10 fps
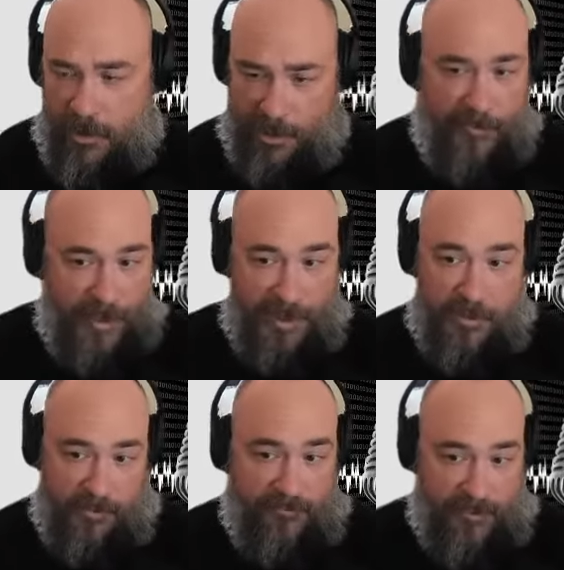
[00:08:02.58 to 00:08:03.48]
I've
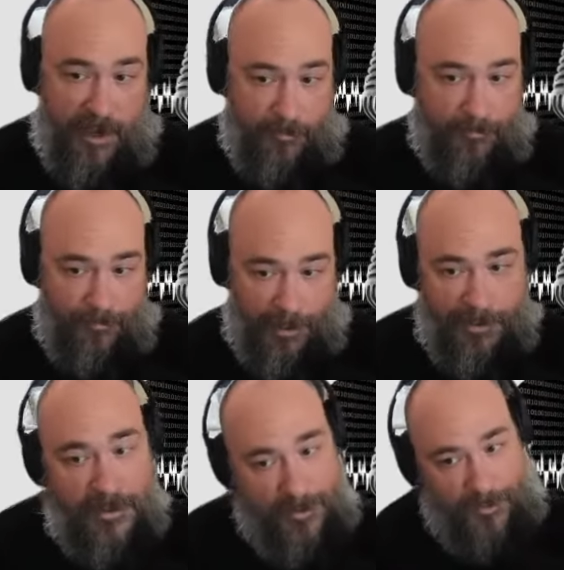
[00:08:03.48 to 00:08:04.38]
actually found
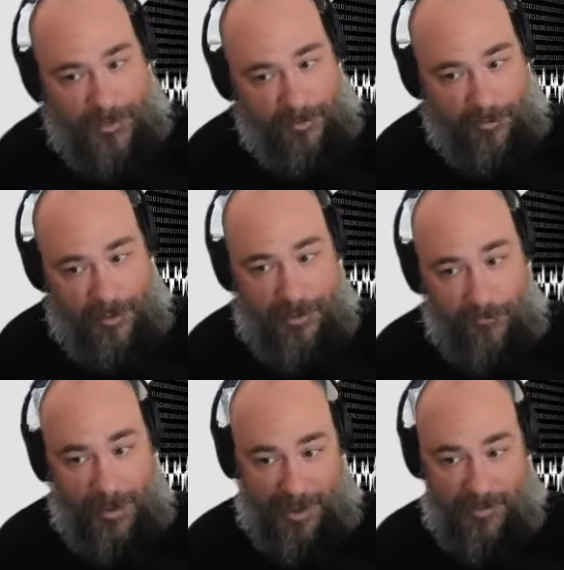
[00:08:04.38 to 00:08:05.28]
many songs I like
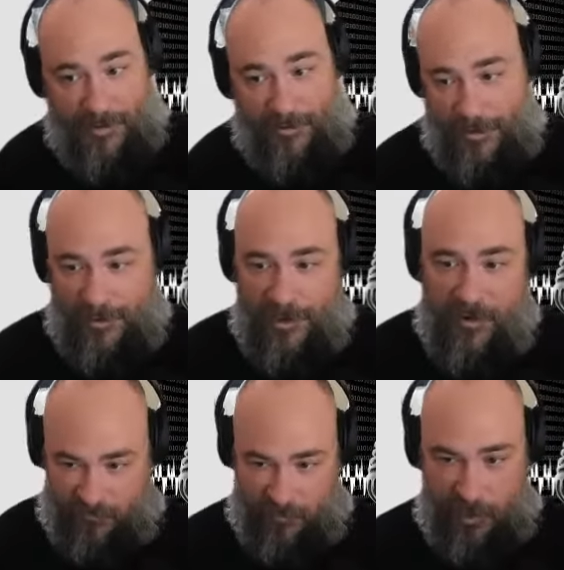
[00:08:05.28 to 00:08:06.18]
and bands I like
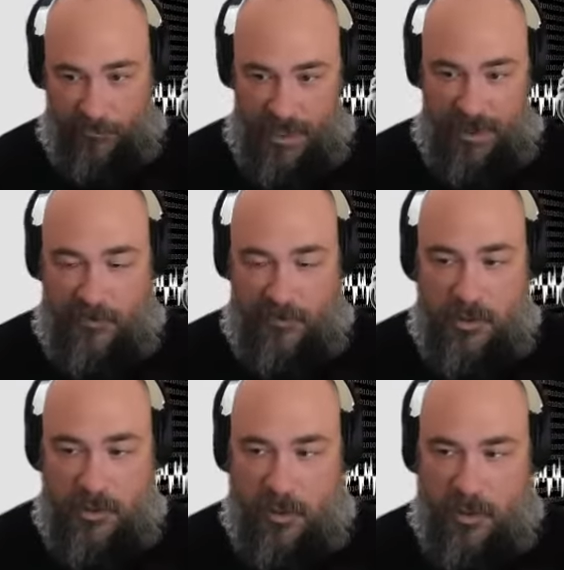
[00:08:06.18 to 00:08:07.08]
from that
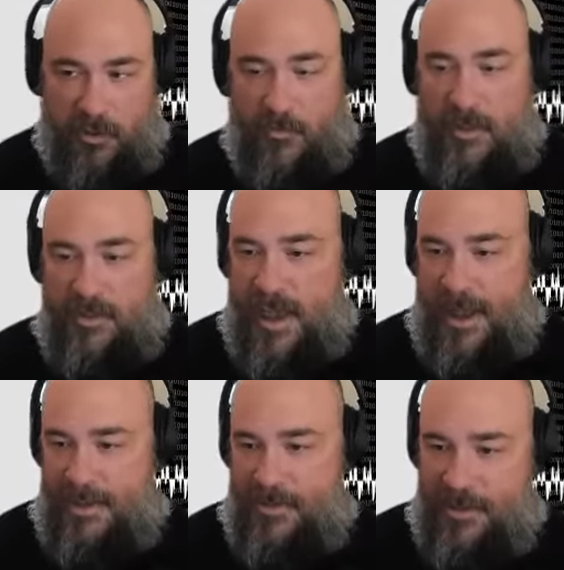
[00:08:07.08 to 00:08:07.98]
feature. To me,
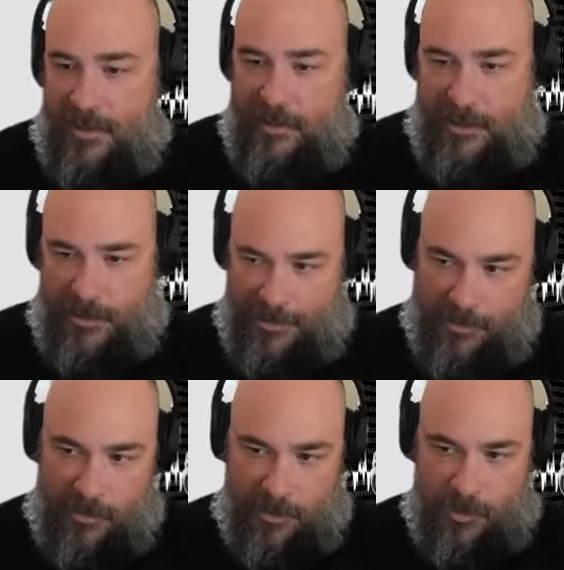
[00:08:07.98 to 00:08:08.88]
that is getting
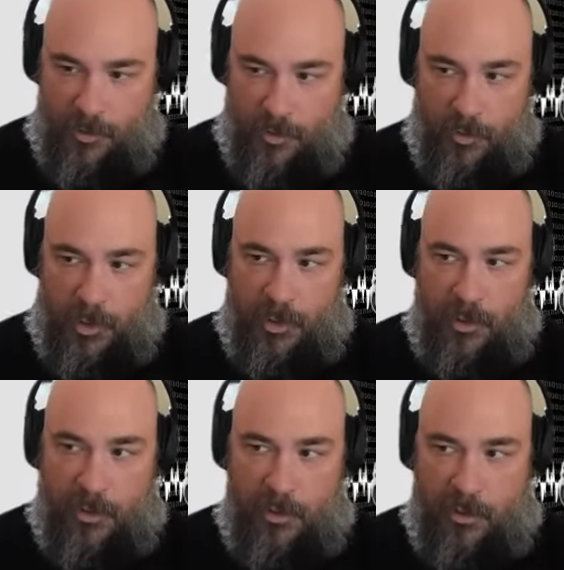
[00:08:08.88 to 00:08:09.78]
into
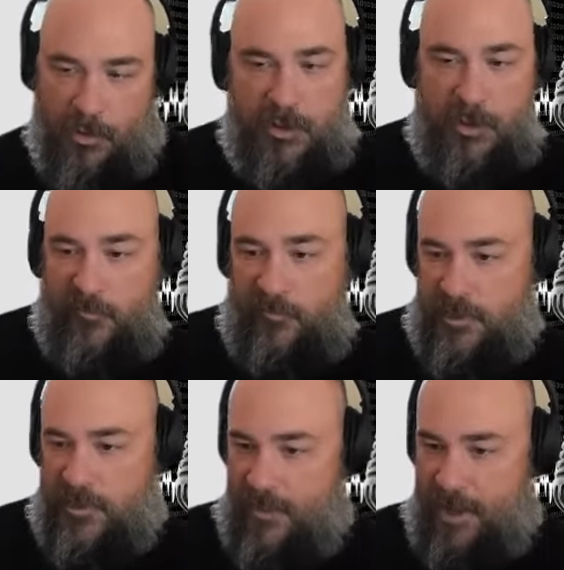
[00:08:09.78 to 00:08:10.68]
the
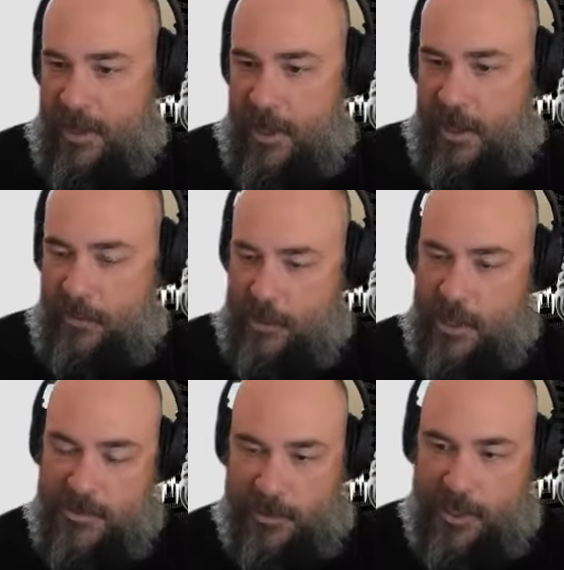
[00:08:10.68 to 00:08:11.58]
surface of AI.
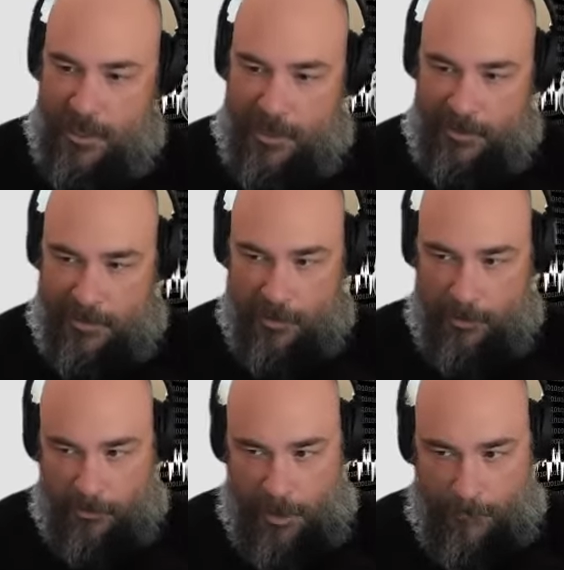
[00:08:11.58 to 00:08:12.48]
I think AI can do a
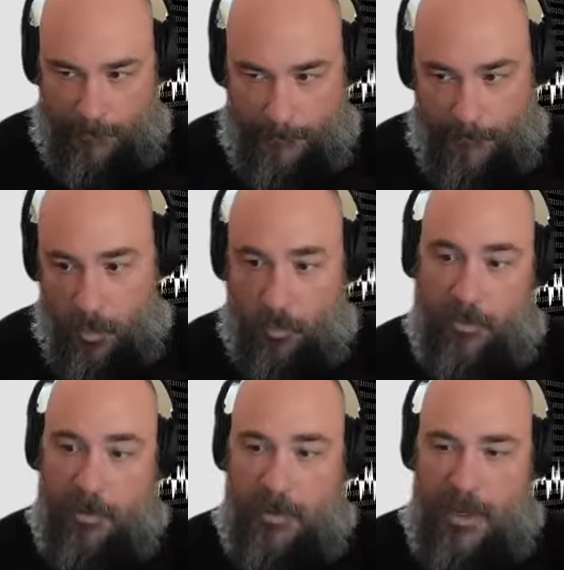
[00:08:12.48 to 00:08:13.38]
lot more
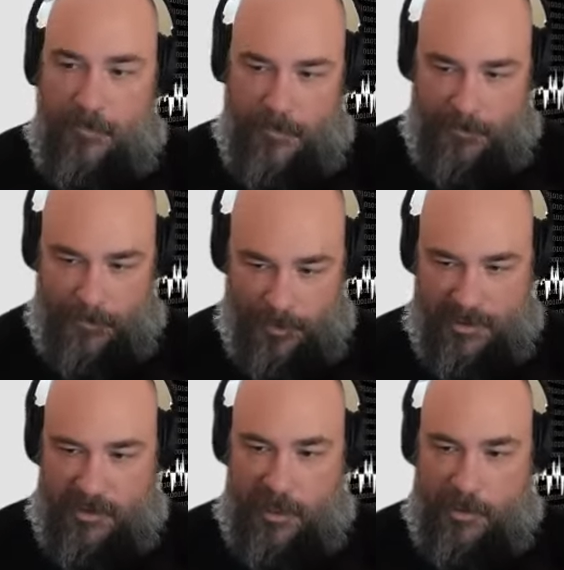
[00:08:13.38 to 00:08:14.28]
than that, but
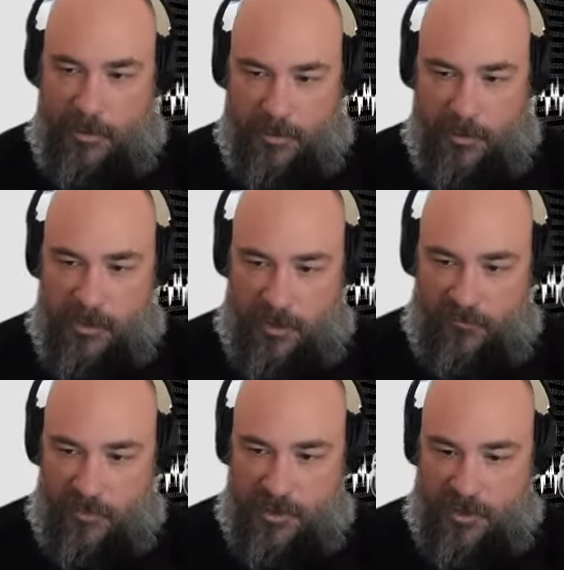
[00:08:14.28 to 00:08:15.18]
that's getting into the
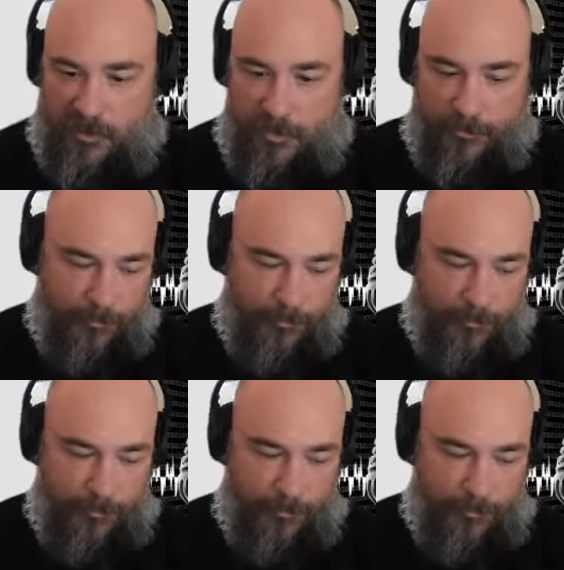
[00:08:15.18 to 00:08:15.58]
surface of it.